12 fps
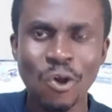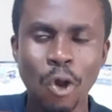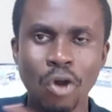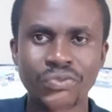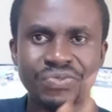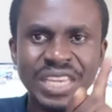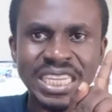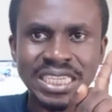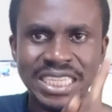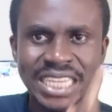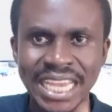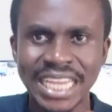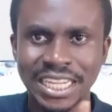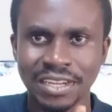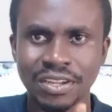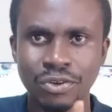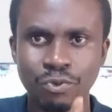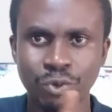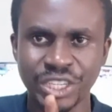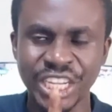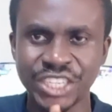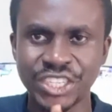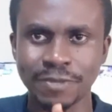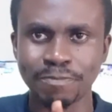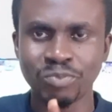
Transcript: of internal rotation.